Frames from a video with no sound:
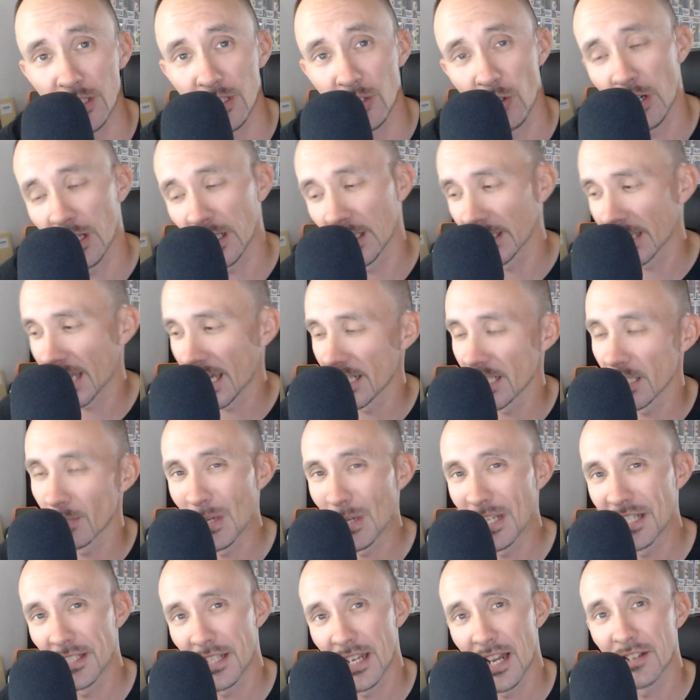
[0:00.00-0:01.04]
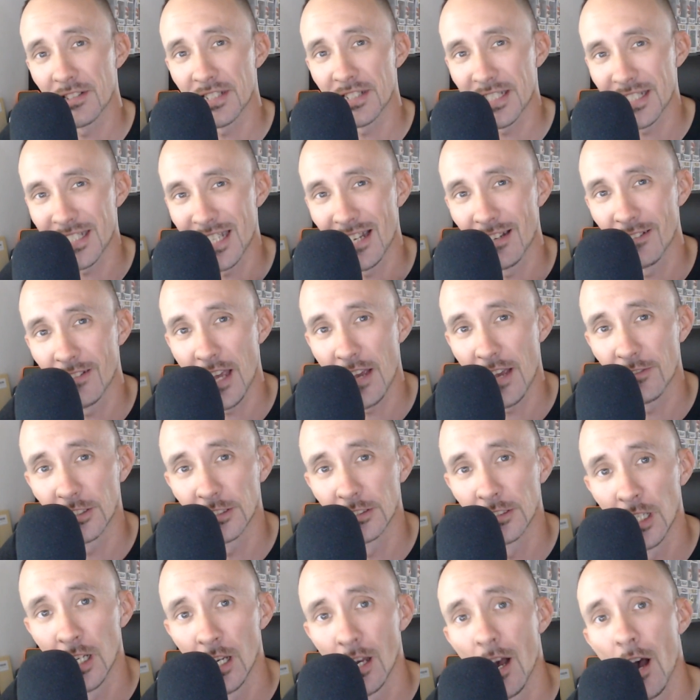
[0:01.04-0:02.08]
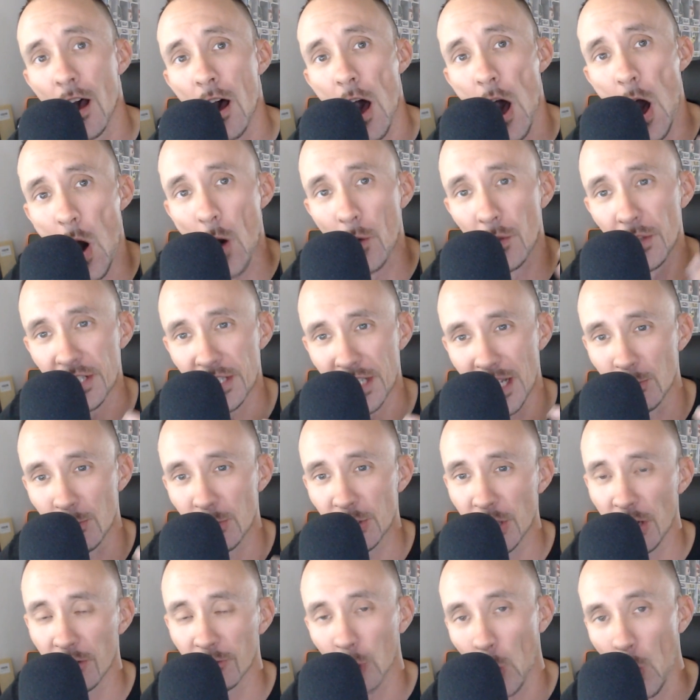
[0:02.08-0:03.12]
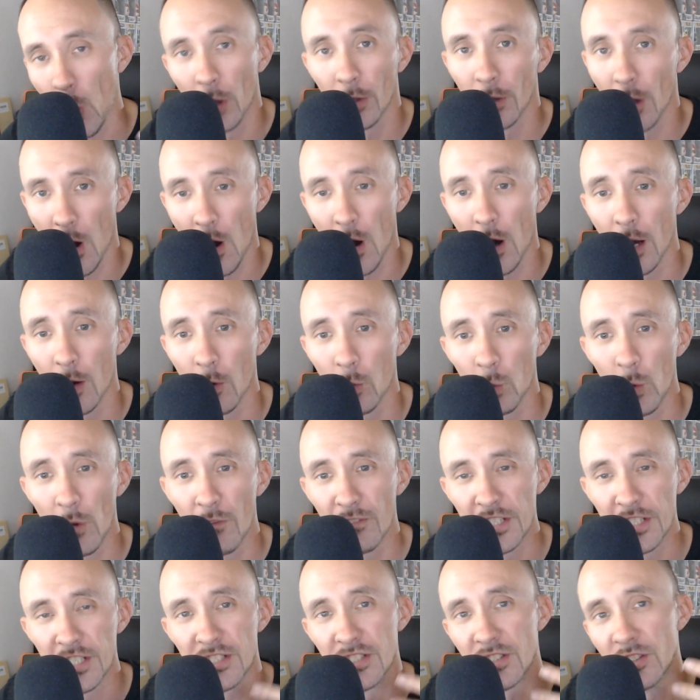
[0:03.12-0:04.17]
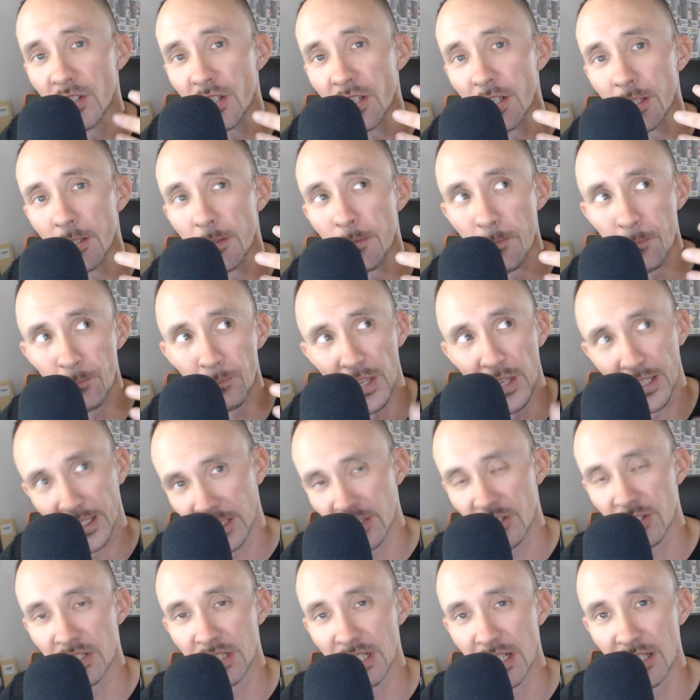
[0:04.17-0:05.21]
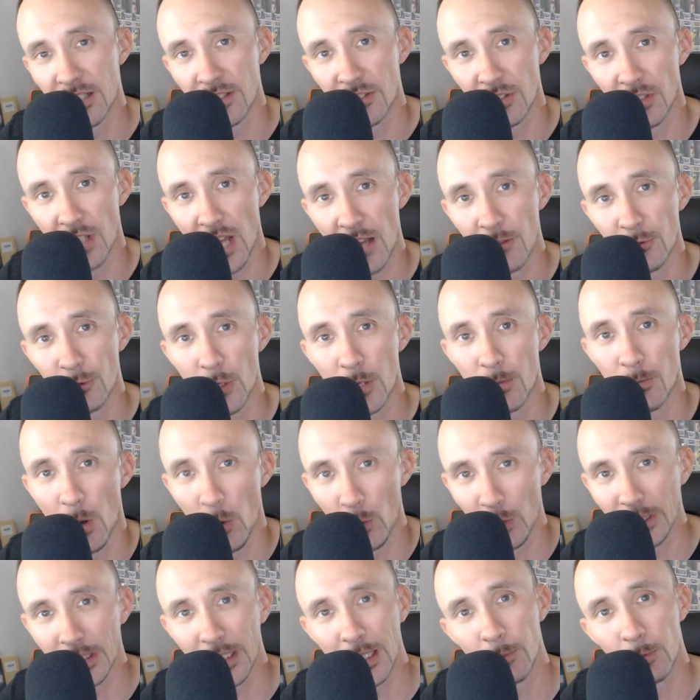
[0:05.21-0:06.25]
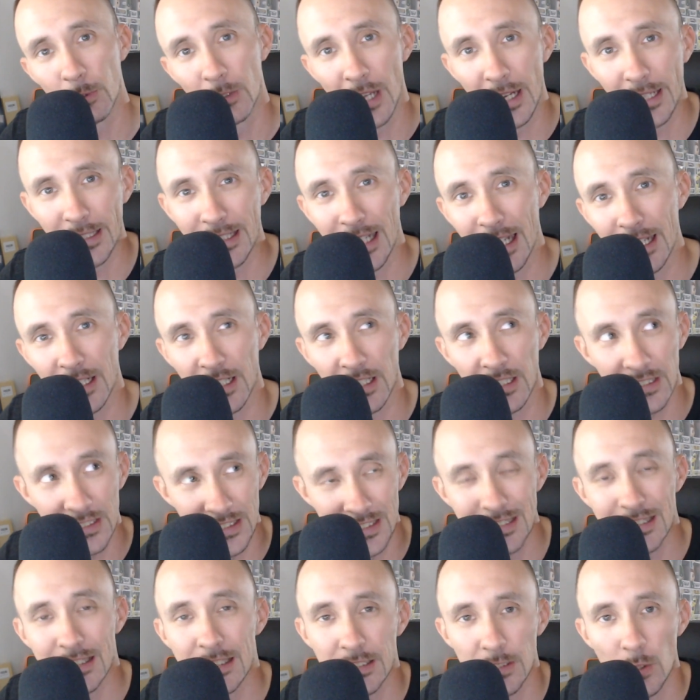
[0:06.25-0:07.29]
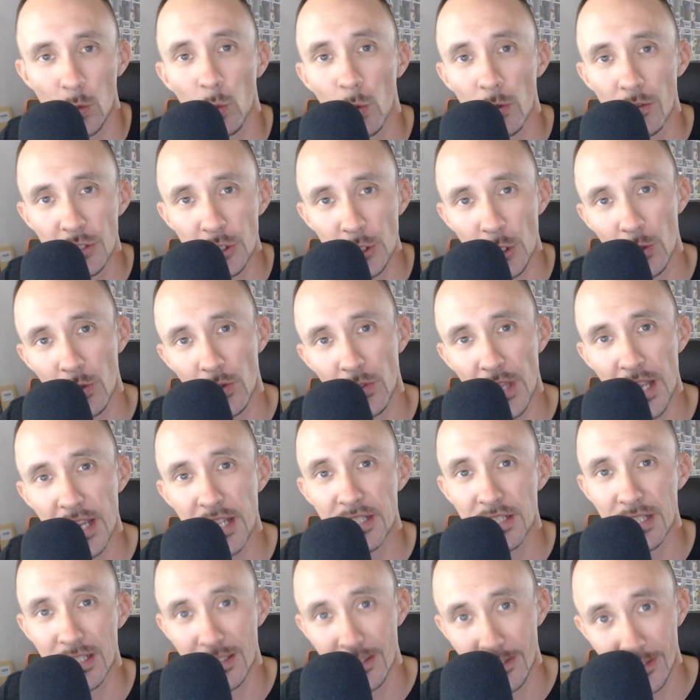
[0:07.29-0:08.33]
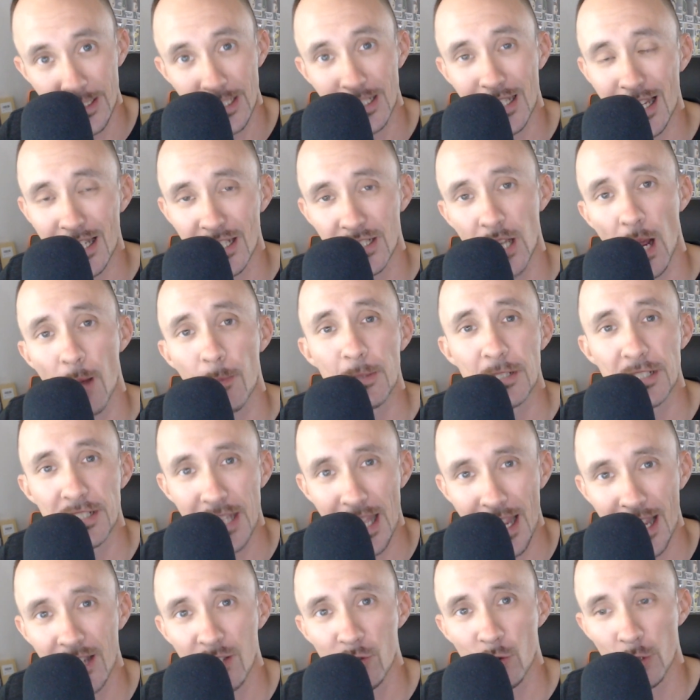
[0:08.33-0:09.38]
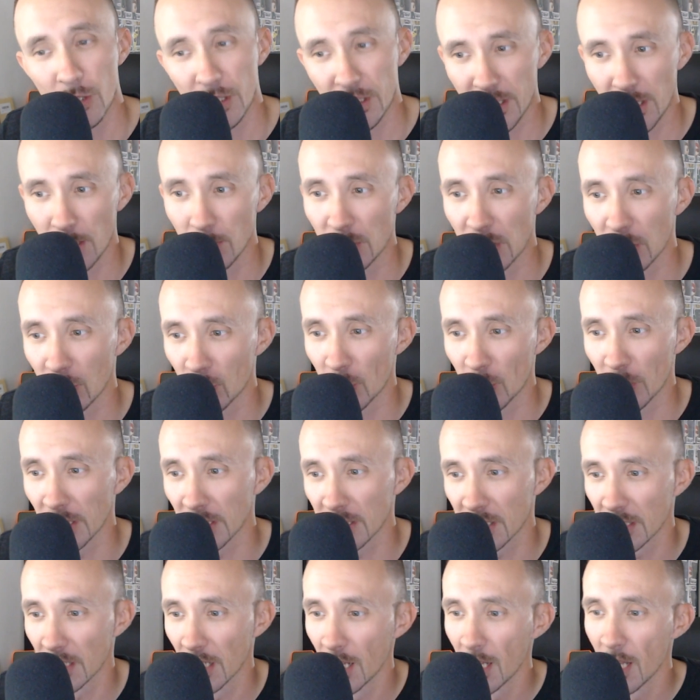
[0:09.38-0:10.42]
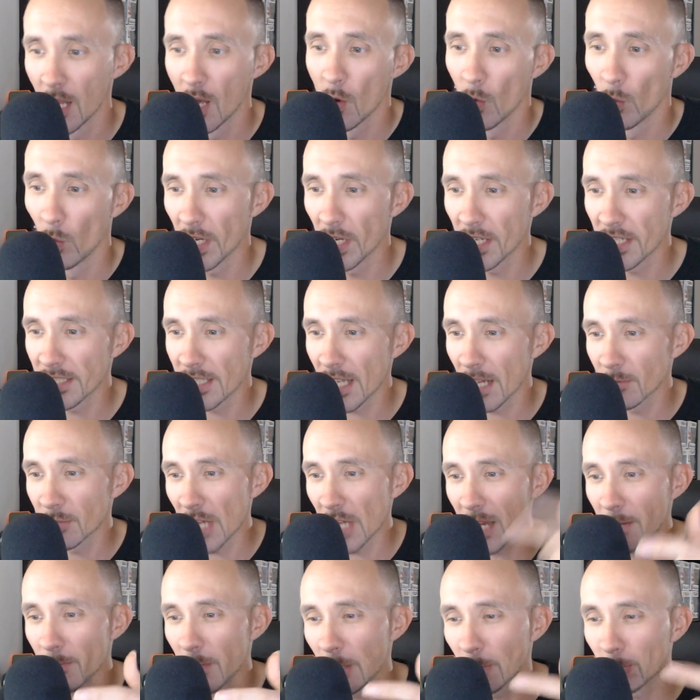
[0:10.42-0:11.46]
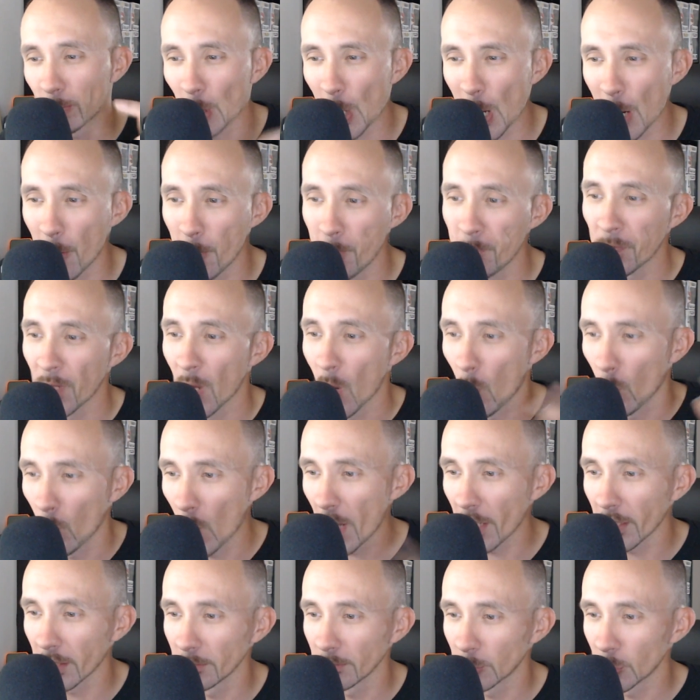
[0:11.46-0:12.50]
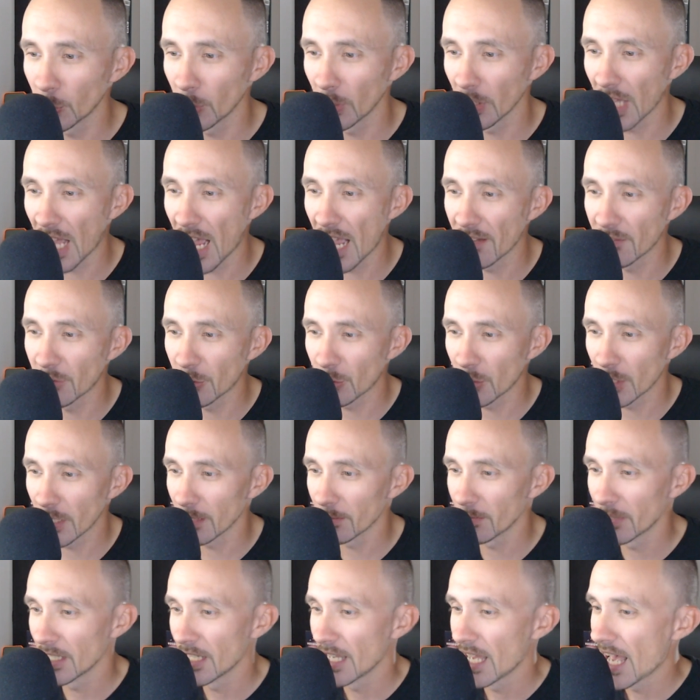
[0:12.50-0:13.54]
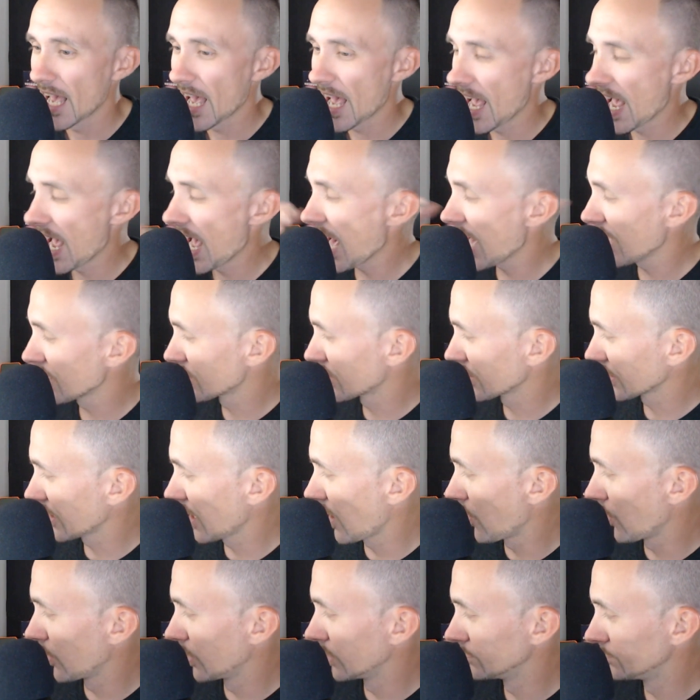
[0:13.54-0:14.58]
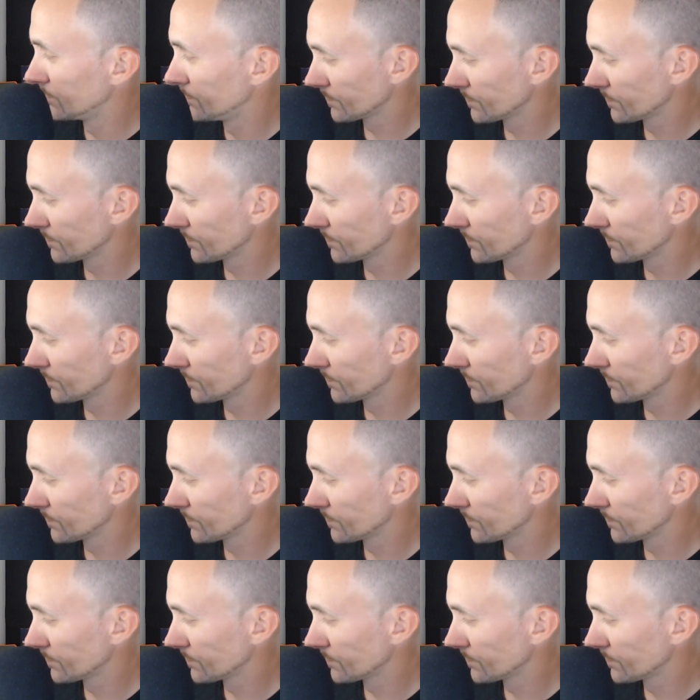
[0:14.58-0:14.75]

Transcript: so I can kind of space it out instead of having all the same stuff going on within the, I guess you said, this live stream. I want to keep it kind of consistent with certain things, and today's topic is Android's tips and tricks. What is up, JB Pro? Welcome to the live stream. How's it going?